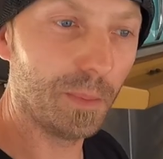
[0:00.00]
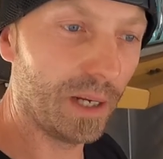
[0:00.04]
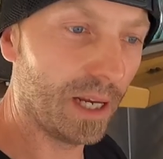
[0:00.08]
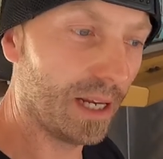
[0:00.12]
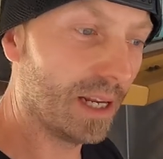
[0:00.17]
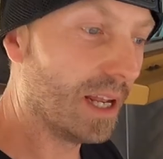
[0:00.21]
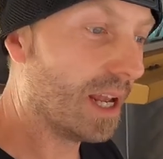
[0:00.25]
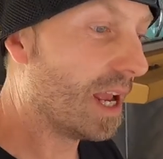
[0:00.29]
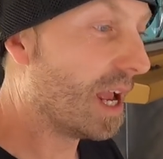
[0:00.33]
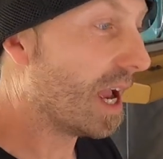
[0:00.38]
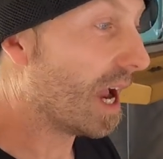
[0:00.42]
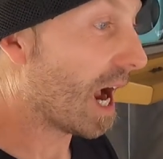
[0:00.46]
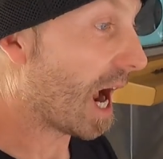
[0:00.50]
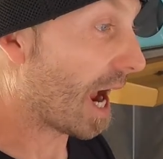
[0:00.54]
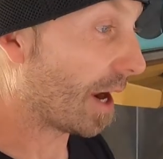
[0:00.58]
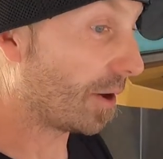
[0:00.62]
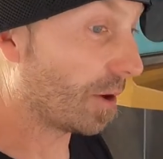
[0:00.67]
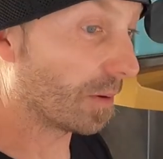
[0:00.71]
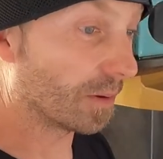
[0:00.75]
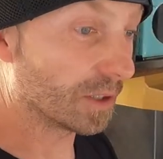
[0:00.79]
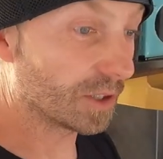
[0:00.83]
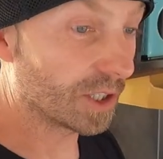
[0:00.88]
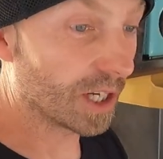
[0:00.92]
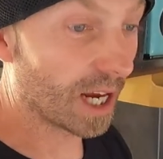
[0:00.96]
me. I
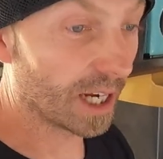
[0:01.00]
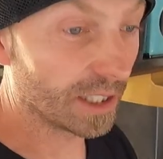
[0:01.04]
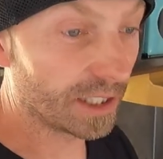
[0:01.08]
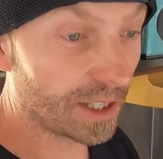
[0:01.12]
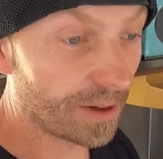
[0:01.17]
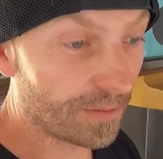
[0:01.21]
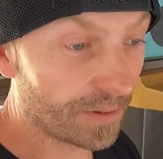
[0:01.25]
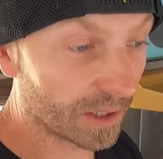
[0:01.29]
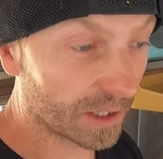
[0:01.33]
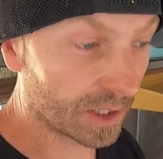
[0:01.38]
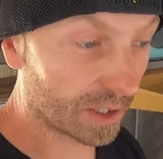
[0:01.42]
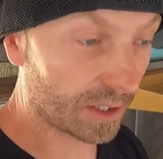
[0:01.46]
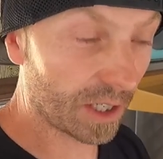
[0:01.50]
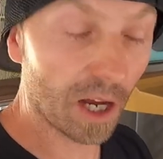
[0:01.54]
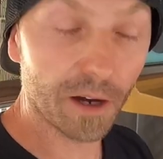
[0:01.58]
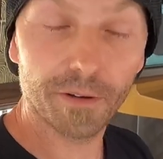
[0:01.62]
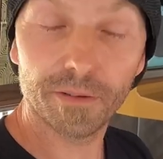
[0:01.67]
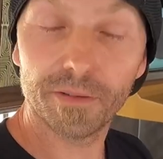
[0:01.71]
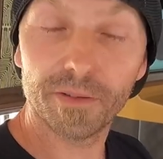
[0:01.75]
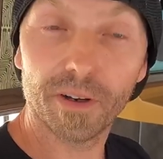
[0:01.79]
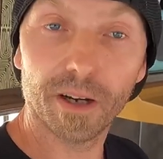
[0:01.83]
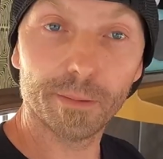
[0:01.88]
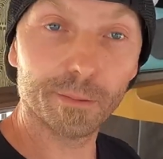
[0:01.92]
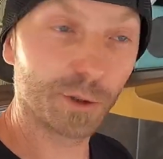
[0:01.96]
know there's scientific stuff.
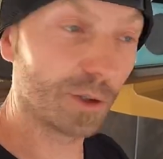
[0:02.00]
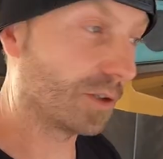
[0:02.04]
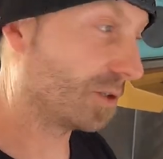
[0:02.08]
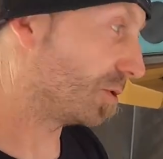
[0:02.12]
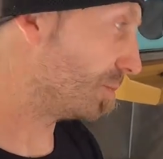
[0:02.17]
I'm sure